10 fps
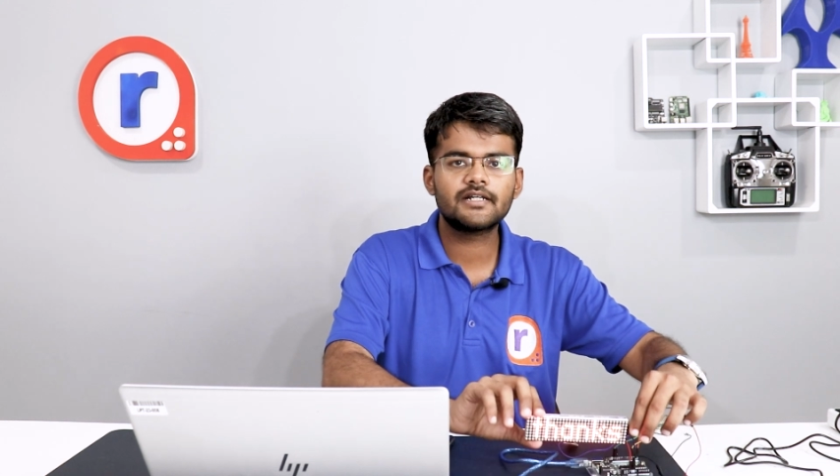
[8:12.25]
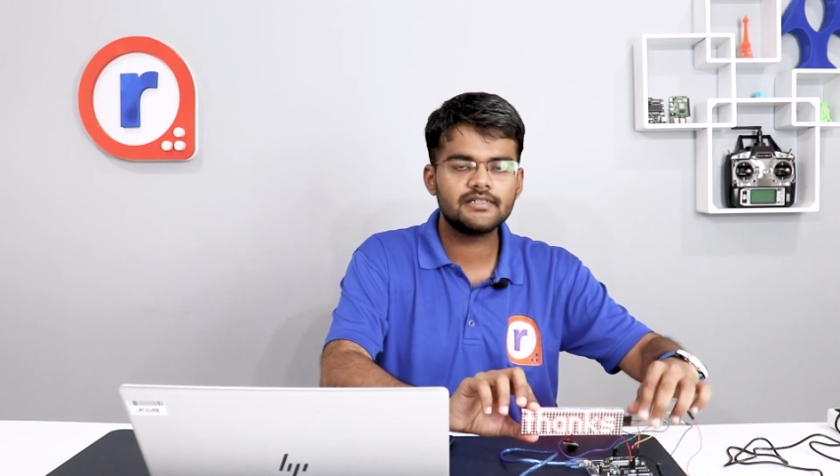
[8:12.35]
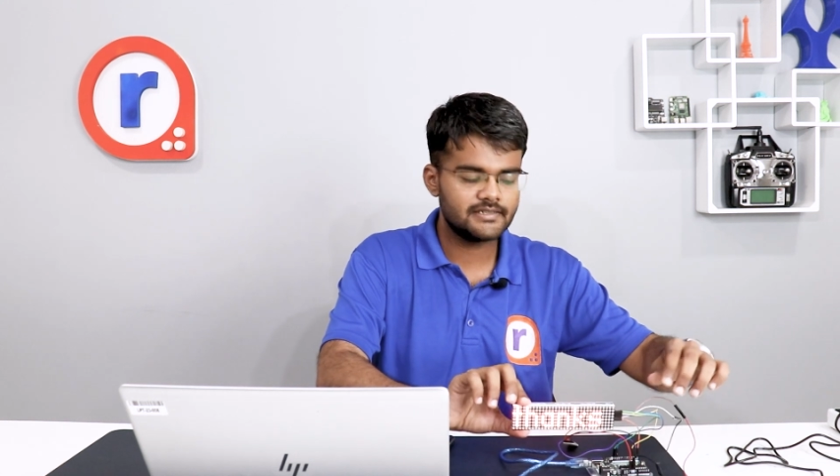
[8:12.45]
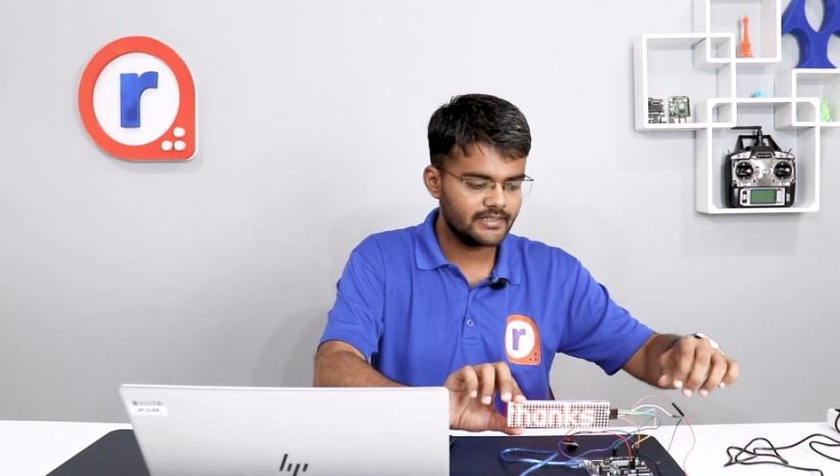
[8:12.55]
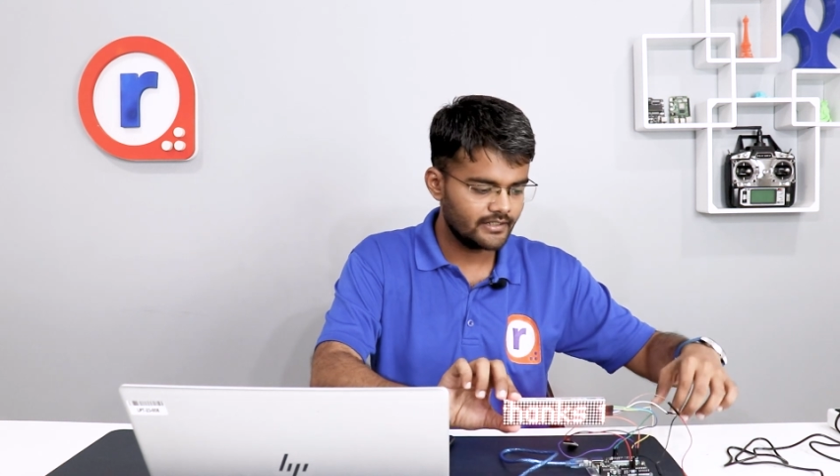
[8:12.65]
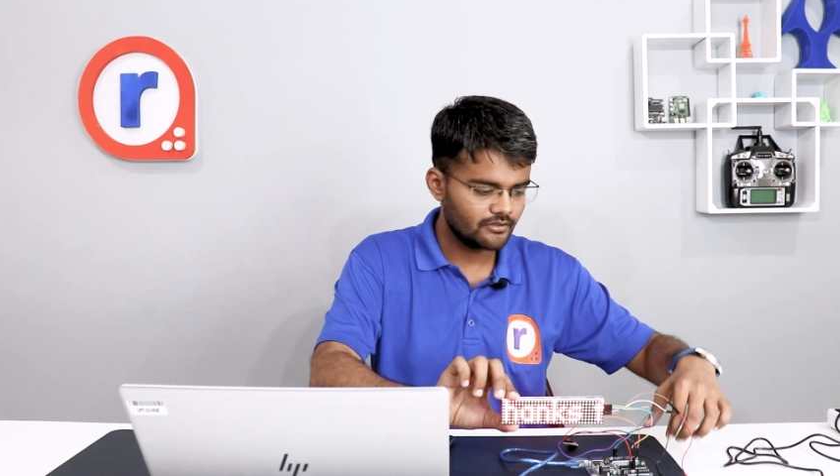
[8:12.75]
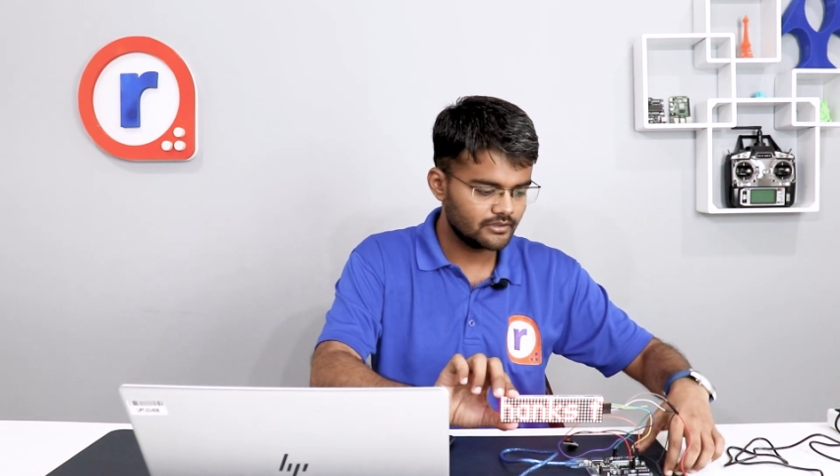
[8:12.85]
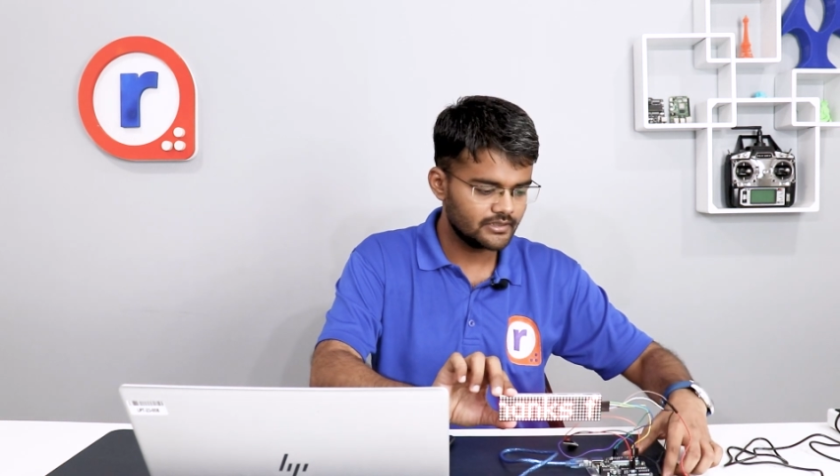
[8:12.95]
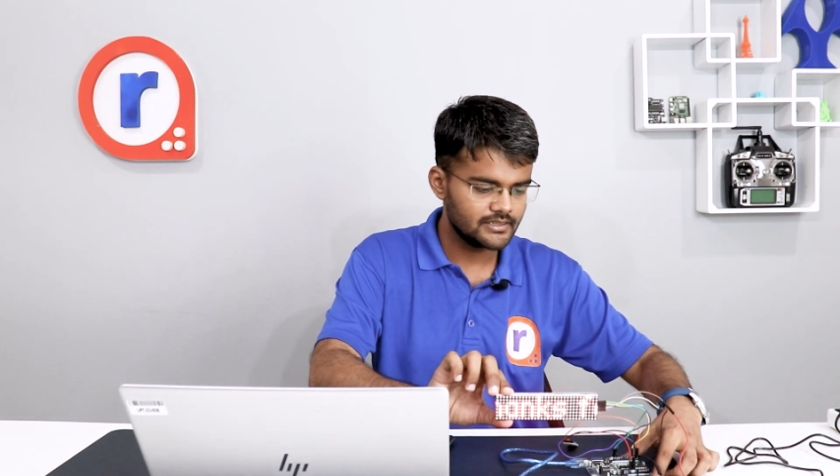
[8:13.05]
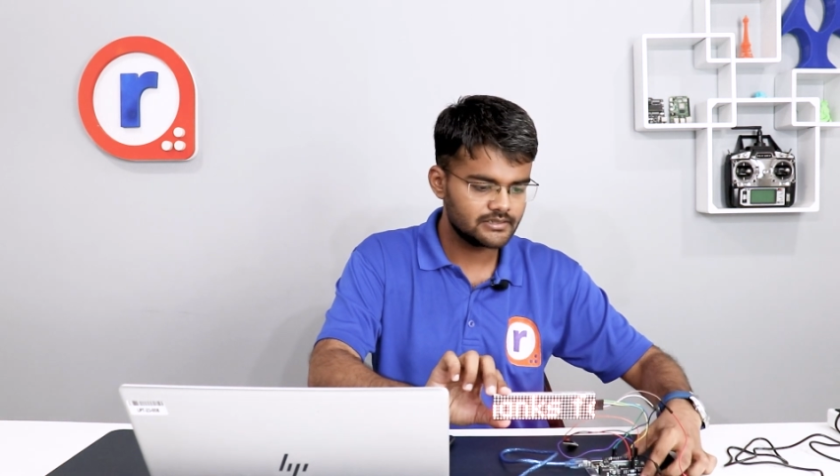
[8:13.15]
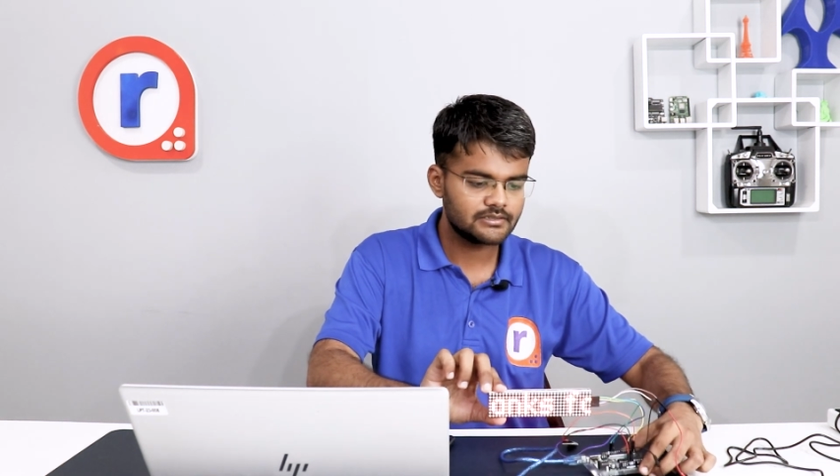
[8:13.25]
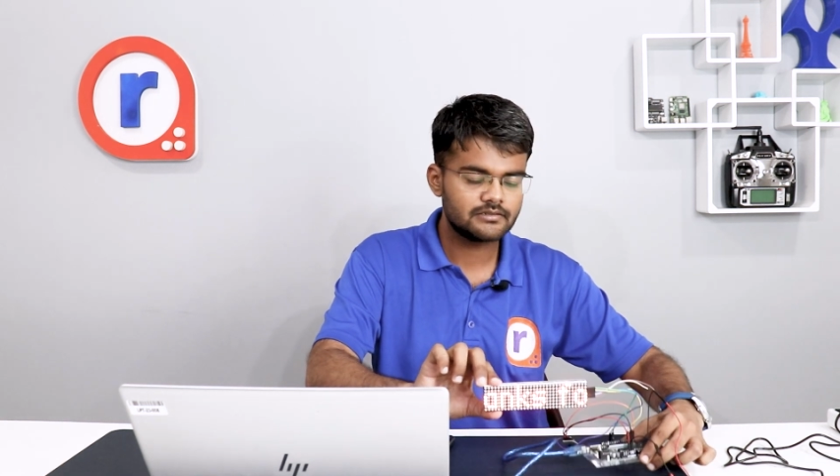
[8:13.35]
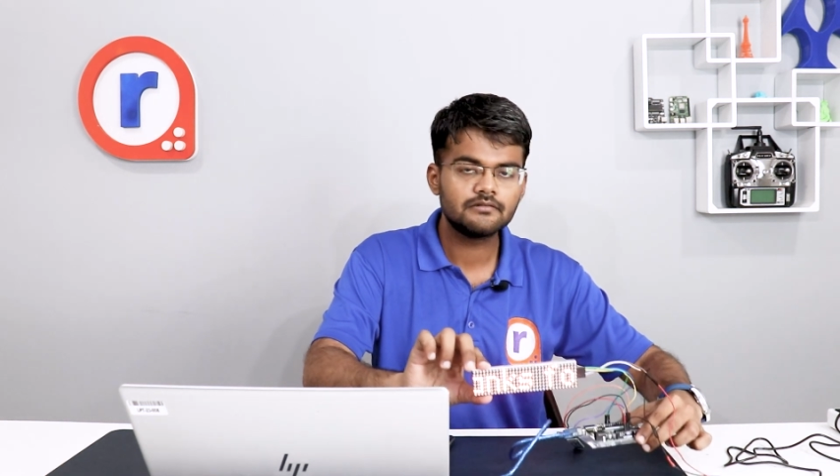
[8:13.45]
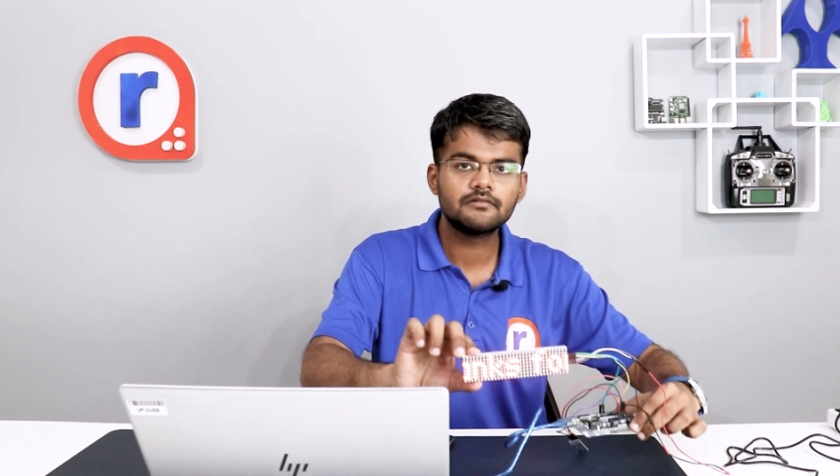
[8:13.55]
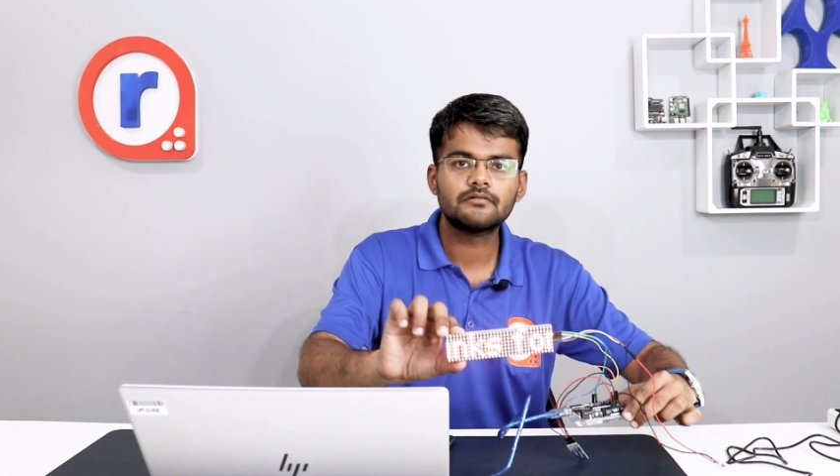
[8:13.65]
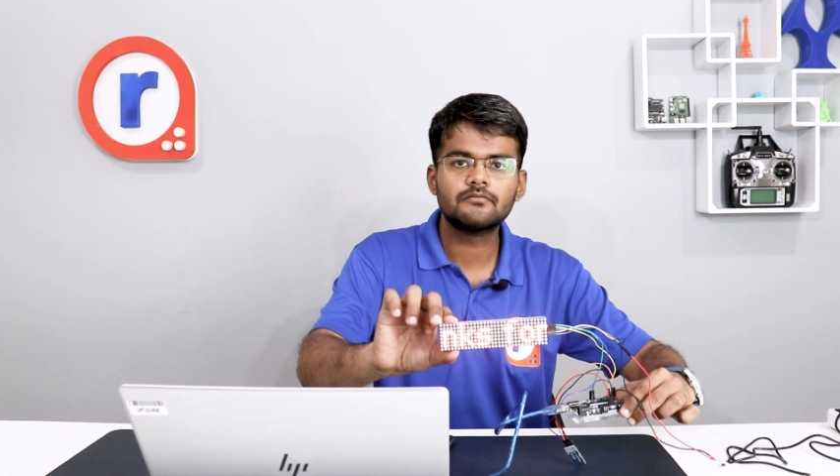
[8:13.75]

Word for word: you can see it on this